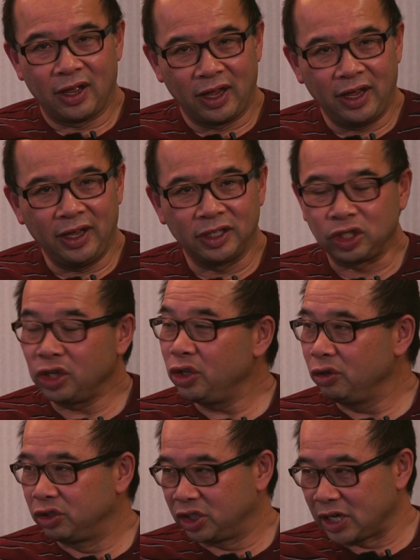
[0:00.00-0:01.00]
is a
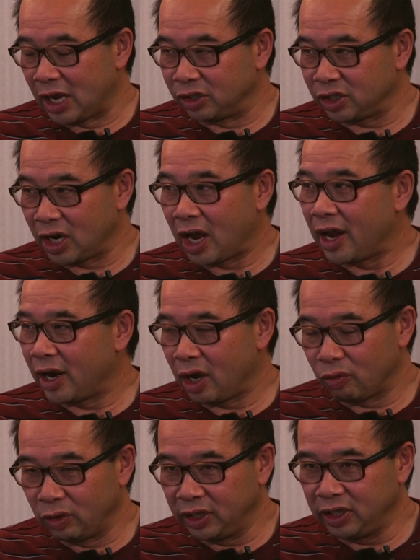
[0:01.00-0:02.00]
huge challenge, and I
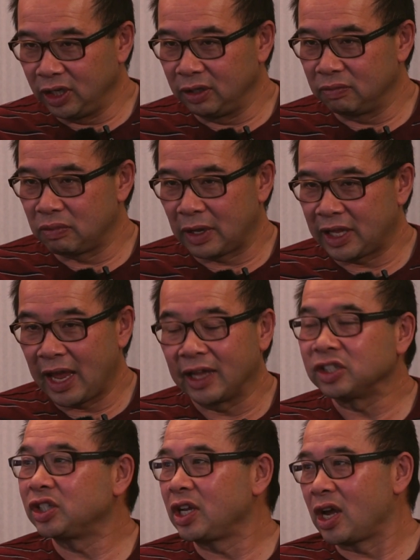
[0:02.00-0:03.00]
really
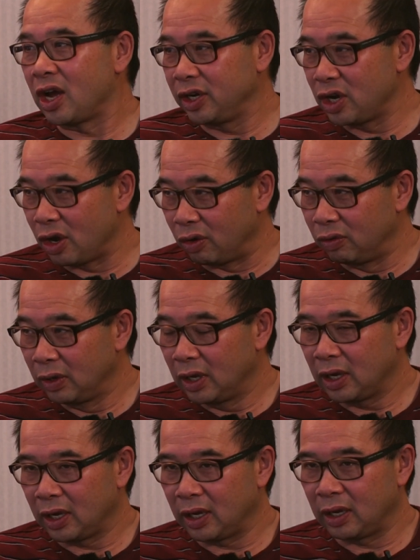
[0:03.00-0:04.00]
can't say I know,
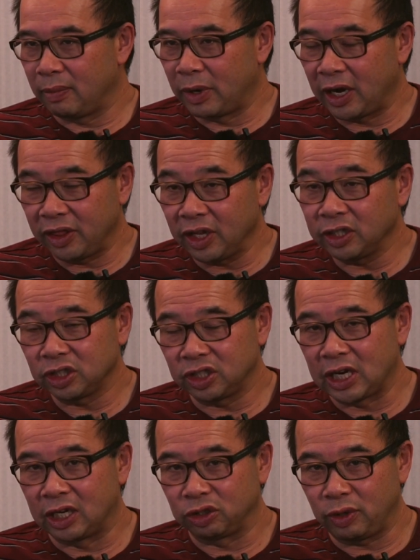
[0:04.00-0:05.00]
but I think it's a
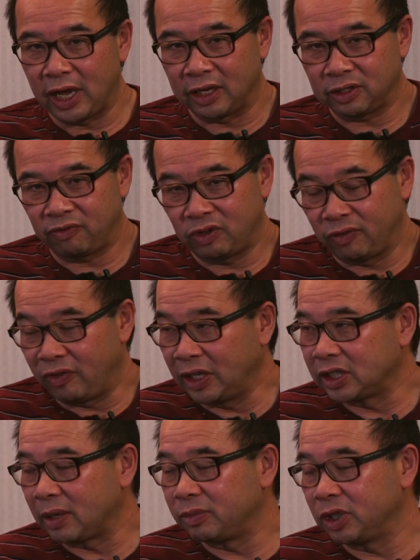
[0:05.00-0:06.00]
challenge we have to
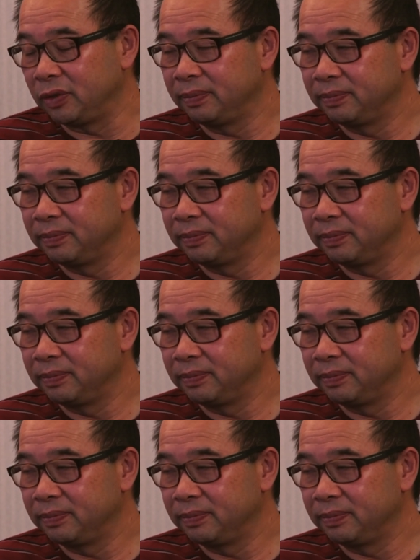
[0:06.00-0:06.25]
face up to.